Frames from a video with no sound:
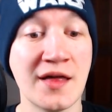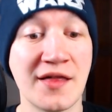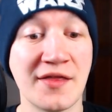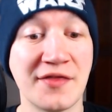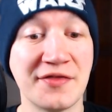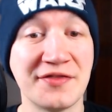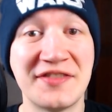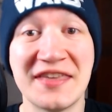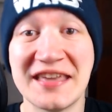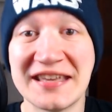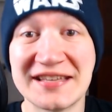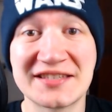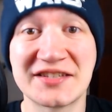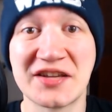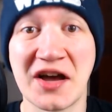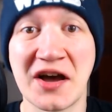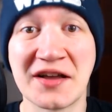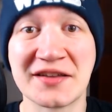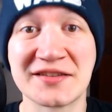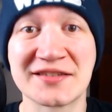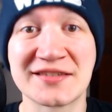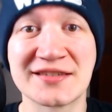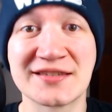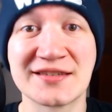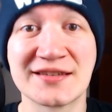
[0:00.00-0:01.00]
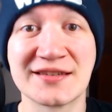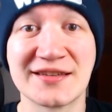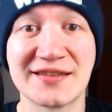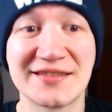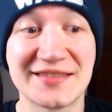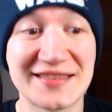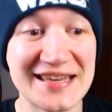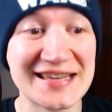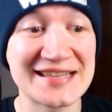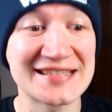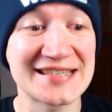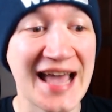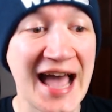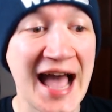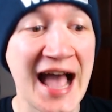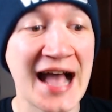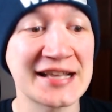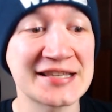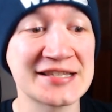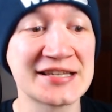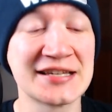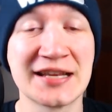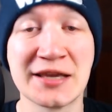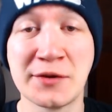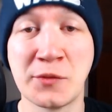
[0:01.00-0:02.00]
This does. This
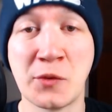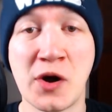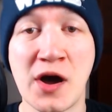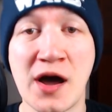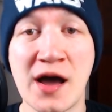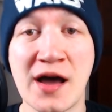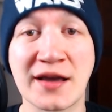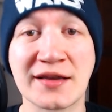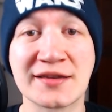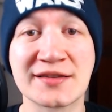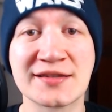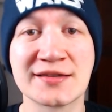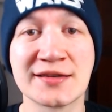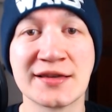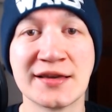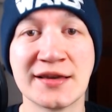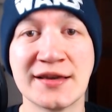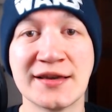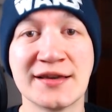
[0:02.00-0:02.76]
actually works.